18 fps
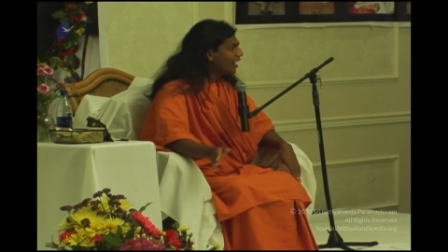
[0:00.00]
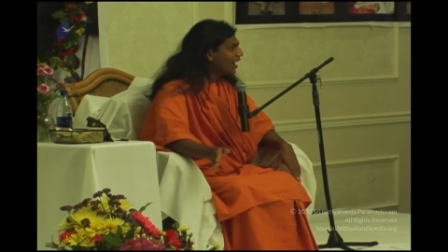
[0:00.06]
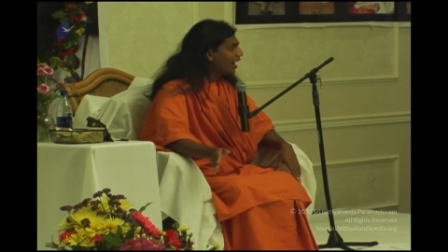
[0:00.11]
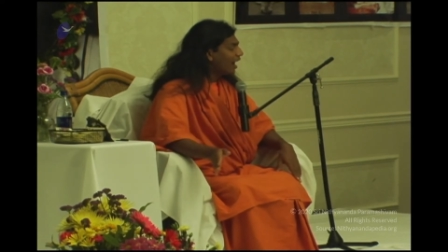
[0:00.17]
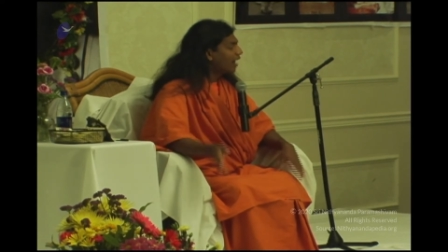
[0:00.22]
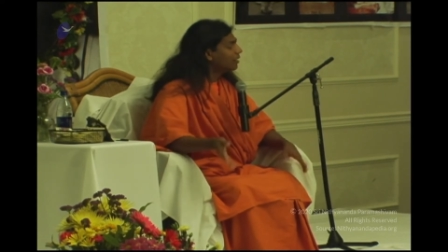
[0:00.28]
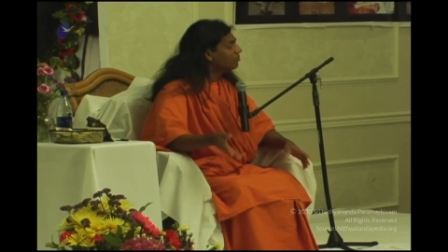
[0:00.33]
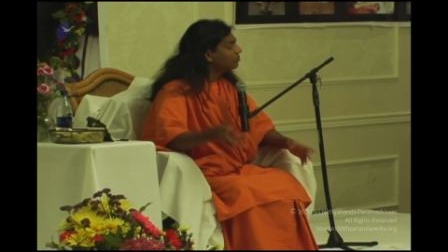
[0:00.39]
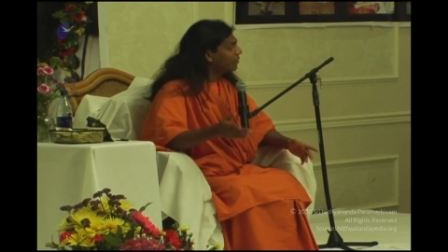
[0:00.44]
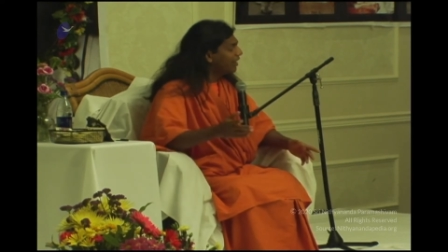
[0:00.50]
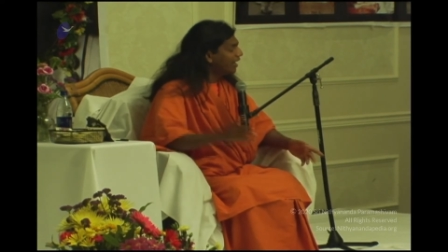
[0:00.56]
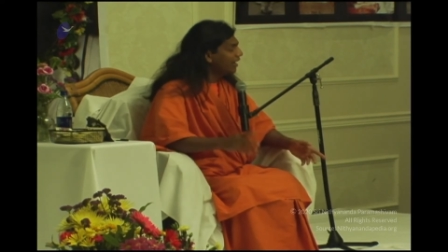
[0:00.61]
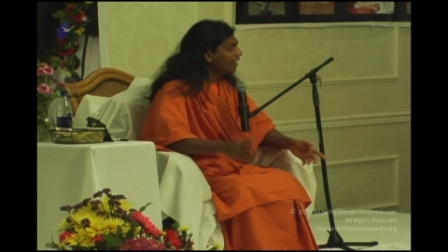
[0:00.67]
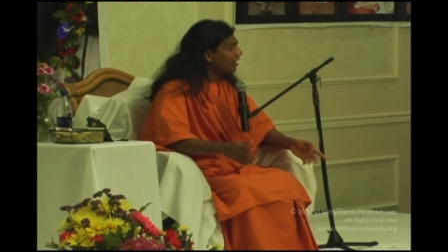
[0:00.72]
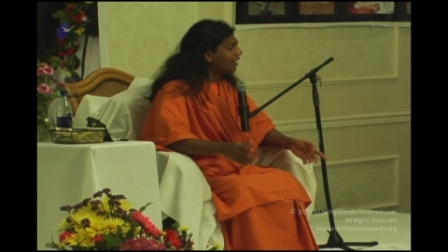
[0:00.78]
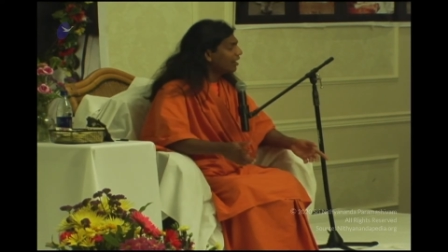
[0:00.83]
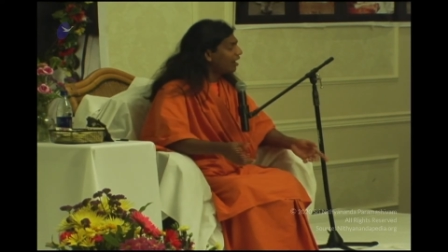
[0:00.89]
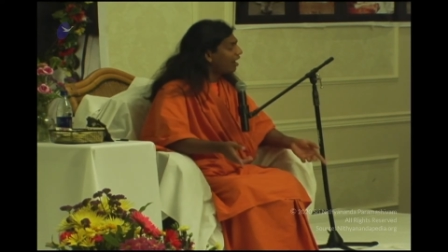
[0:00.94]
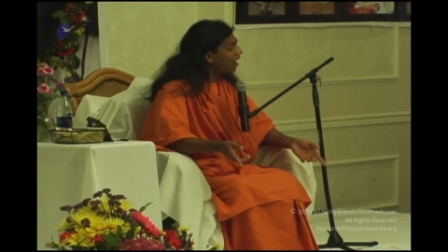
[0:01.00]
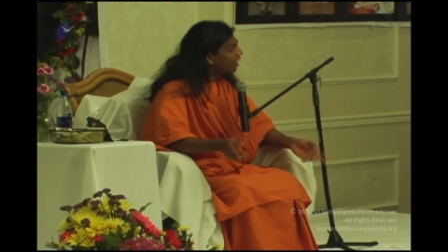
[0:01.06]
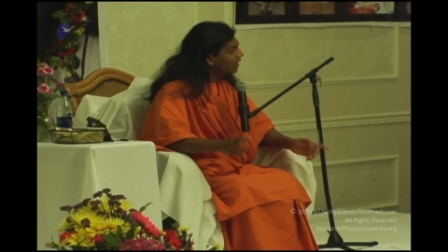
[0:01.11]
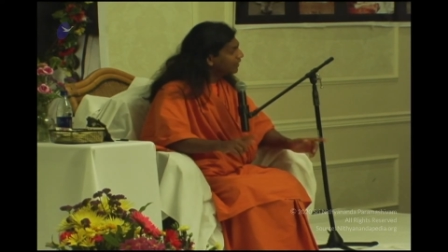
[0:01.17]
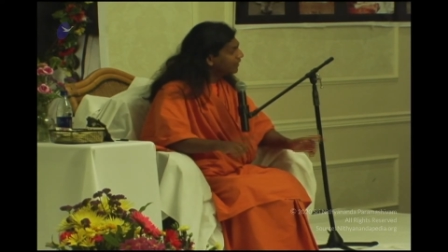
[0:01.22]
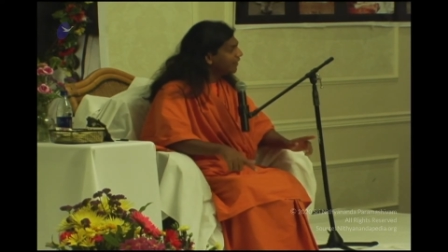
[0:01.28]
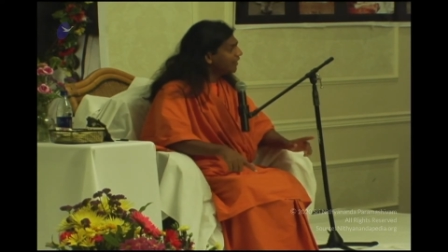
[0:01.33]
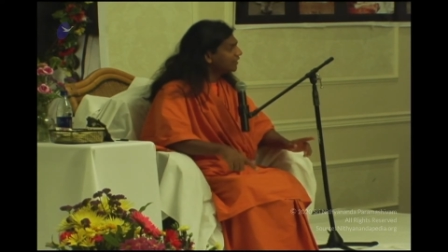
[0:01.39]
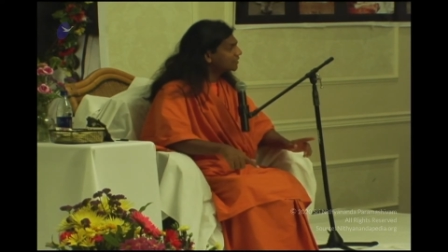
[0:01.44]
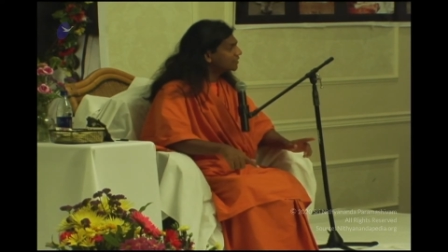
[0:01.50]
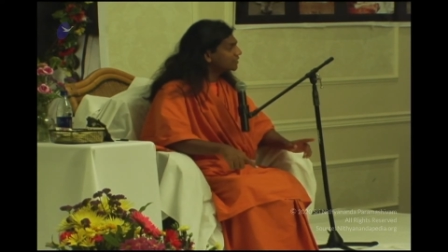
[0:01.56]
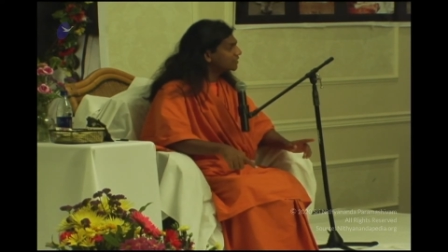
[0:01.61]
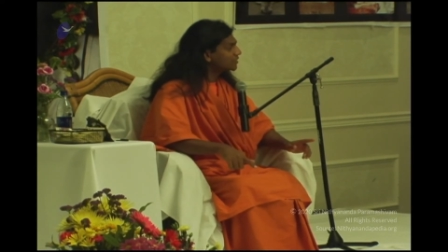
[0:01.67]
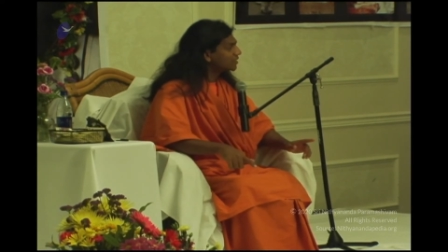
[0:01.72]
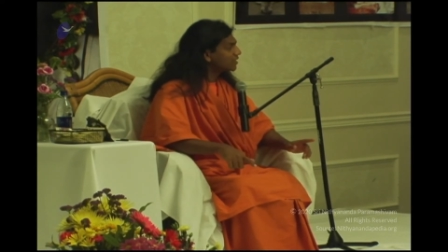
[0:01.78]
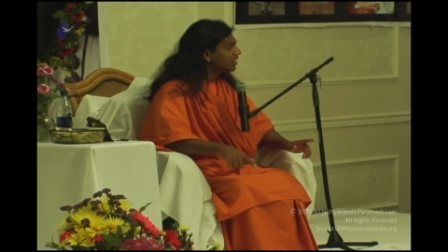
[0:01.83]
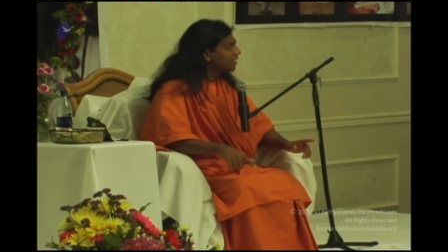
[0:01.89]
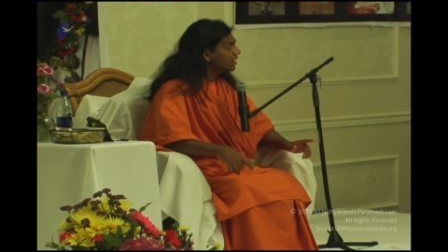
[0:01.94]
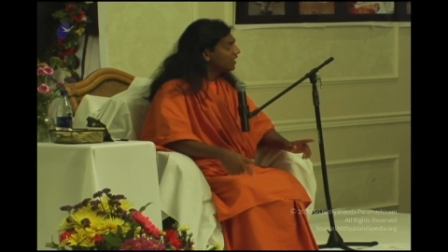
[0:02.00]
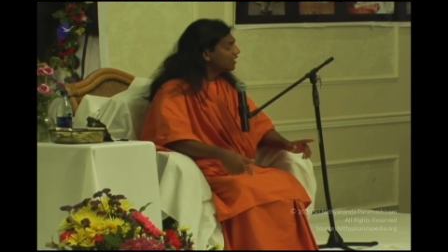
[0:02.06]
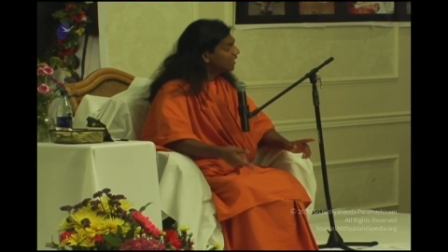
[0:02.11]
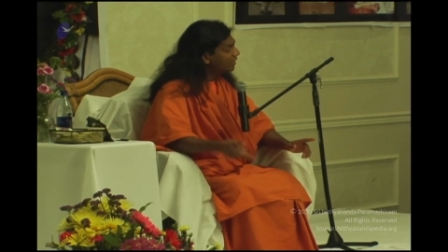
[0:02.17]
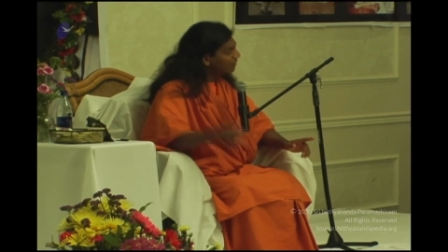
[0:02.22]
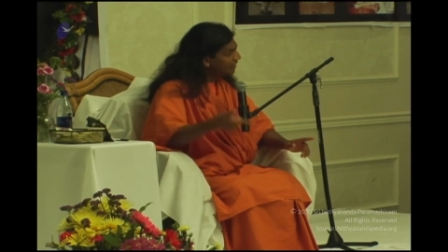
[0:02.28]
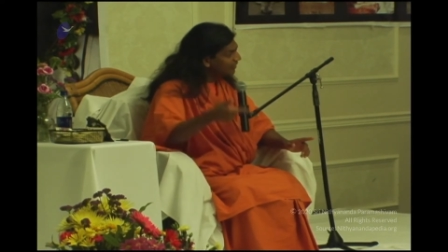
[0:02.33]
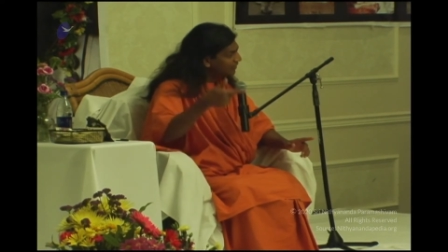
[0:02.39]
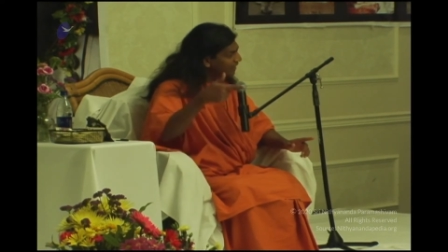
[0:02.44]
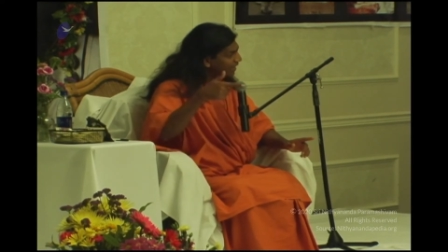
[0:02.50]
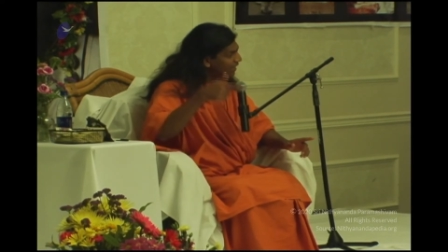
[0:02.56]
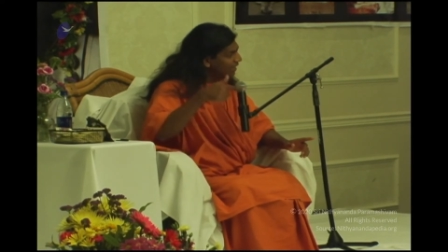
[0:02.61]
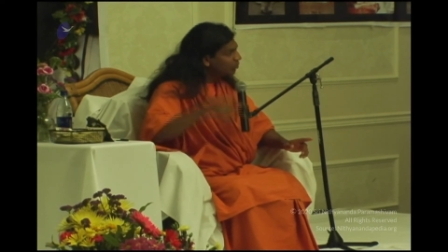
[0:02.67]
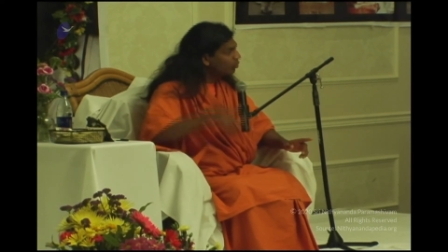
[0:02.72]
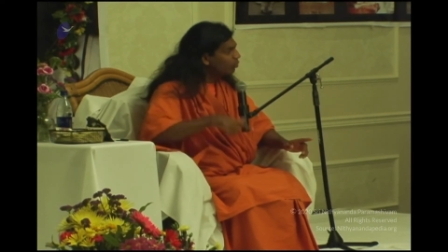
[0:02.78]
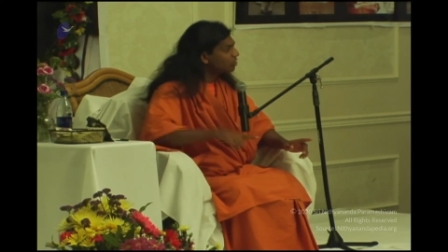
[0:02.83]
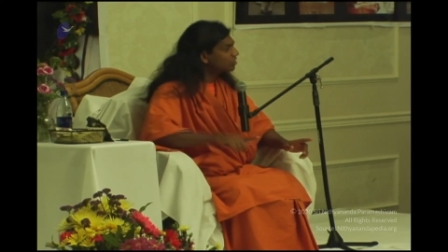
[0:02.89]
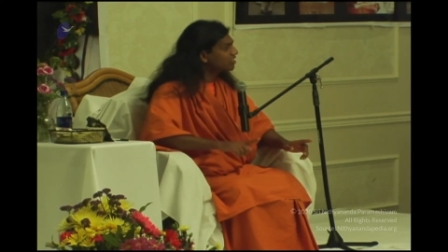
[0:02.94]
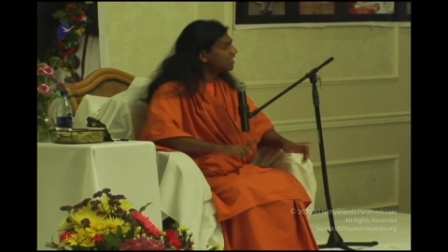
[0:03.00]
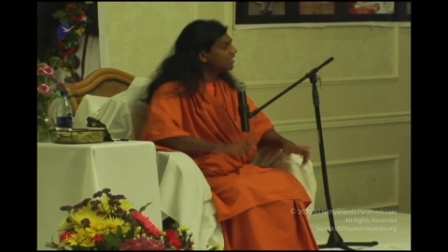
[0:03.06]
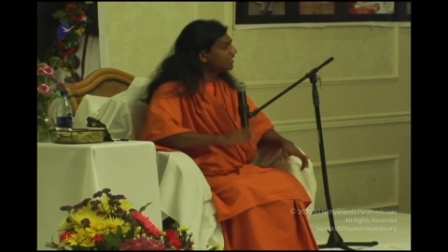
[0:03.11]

And male are always, even if they are emotional,